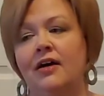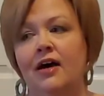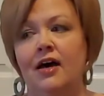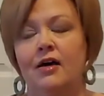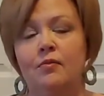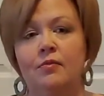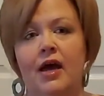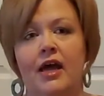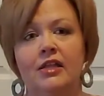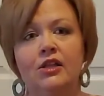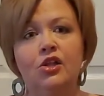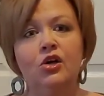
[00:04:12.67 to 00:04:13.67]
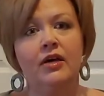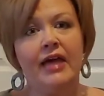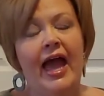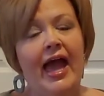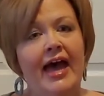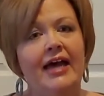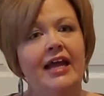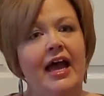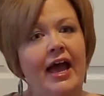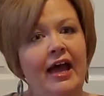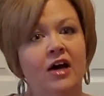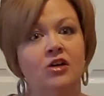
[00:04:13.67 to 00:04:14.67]
And look at
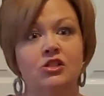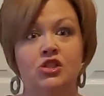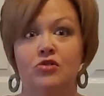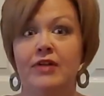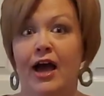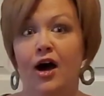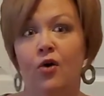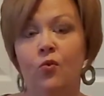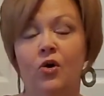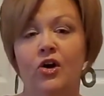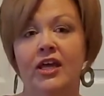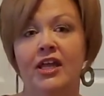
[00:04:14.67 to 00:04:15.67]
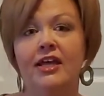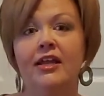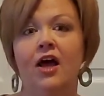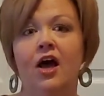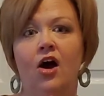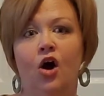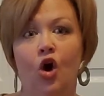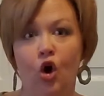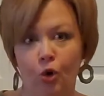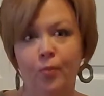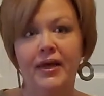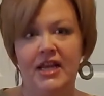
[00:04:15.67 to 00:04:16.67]
how, so now we're in an
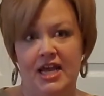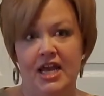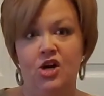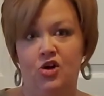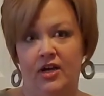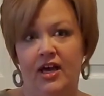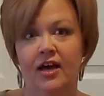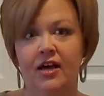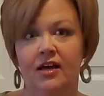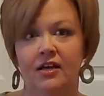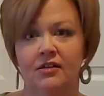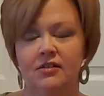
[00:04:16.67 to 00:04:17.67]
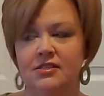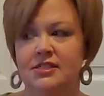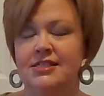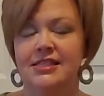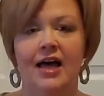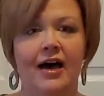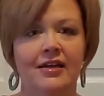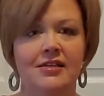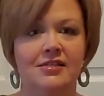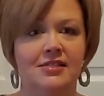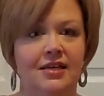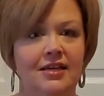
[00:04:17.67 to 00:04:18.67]
urban area. It says Lot is
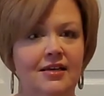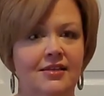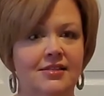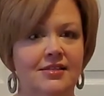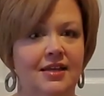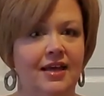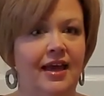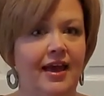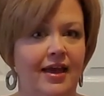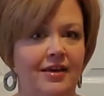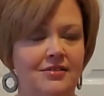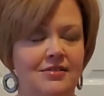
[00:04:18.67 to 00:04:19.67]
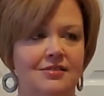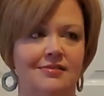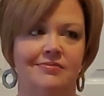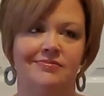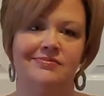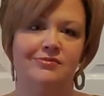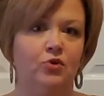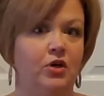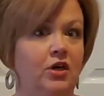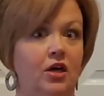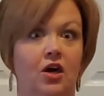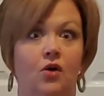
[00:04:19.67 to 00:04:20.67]
sitting at the city gates. We
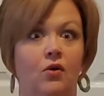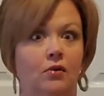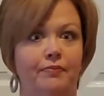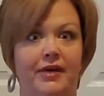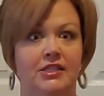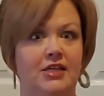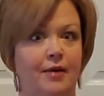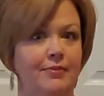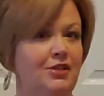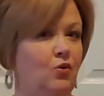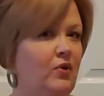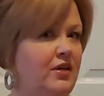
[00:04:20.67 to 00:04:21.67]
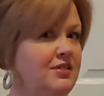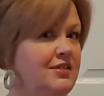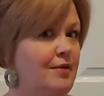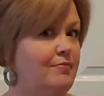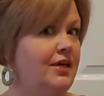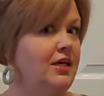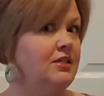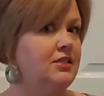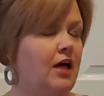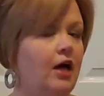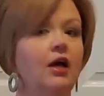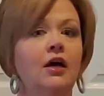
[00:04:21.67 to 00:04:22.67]
could go a big time into what does that mean is
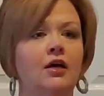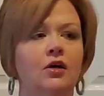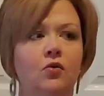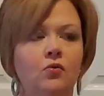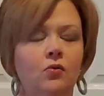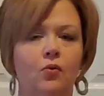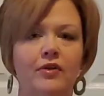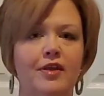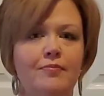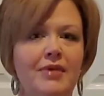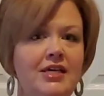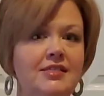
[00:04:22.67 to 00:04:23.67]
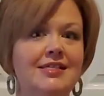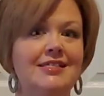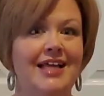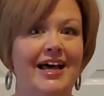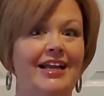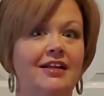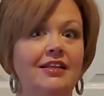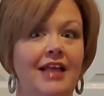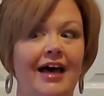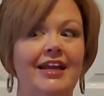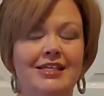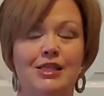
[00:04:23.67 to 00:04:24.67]
Lot. What that means is
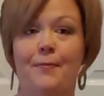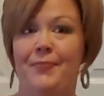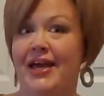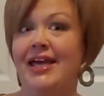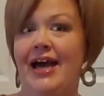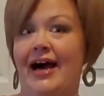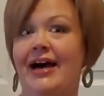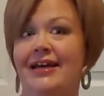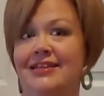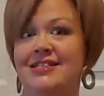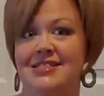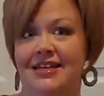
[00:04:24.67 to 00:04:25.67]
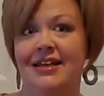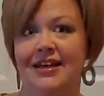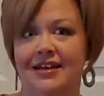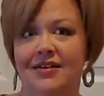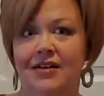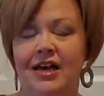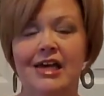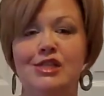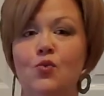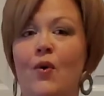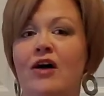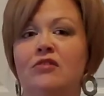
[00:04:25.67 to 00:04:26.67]
Lot is a big guy in the city. He's
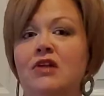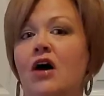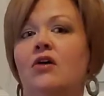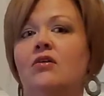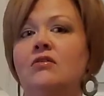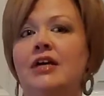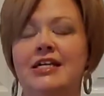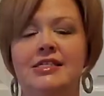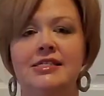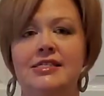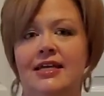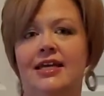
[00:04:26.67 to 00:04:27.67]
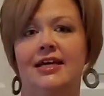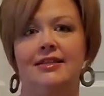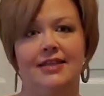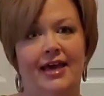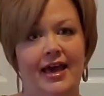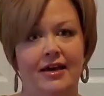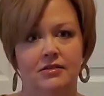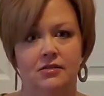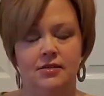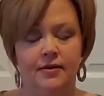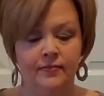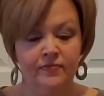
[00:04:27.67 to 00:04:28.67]
well known. He's sitting at the gates.